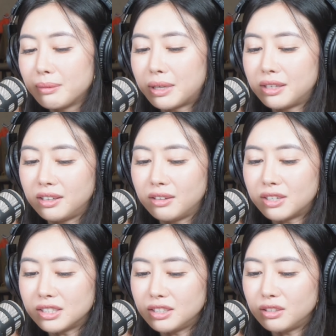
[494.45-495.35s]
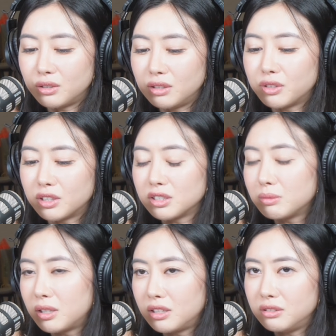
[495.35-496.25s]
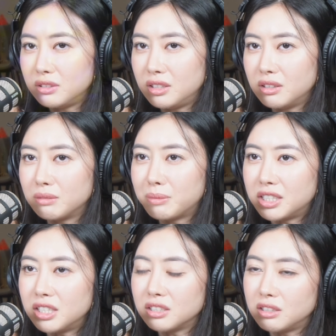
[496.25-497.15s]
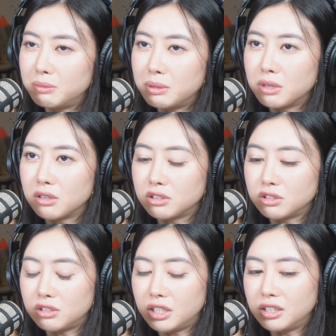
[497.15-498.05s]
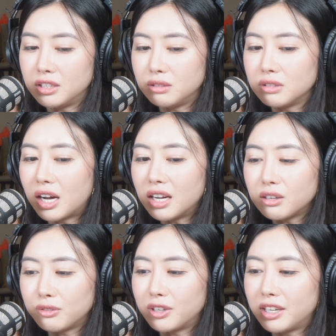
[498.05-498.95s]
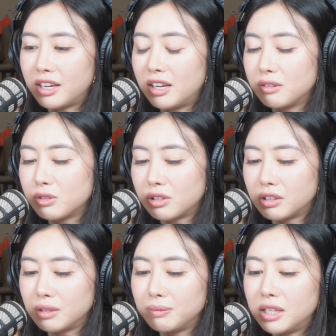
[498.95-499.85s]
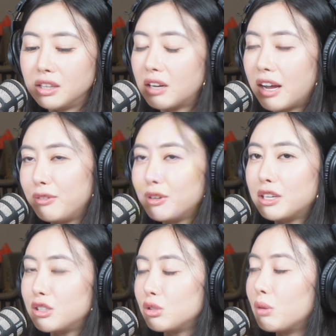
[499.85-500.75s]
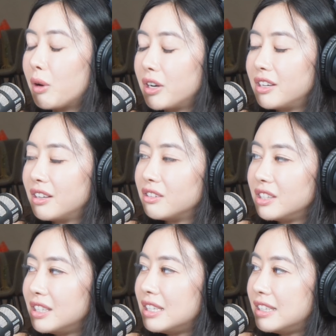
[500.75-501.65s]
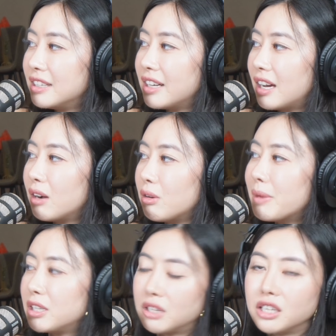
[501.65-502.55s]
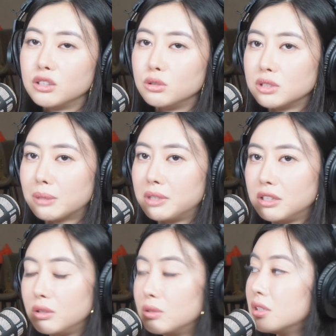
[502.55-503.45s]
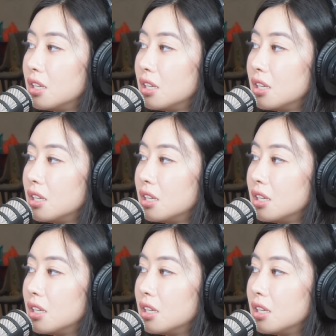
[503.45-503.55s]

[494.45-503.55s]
But if let's say you're going for a smaller unit, your budget is a little bit more constrained, that you can't afford that kind of quantum, then I feel there is no point in entering the leedon. I would much rather do something new.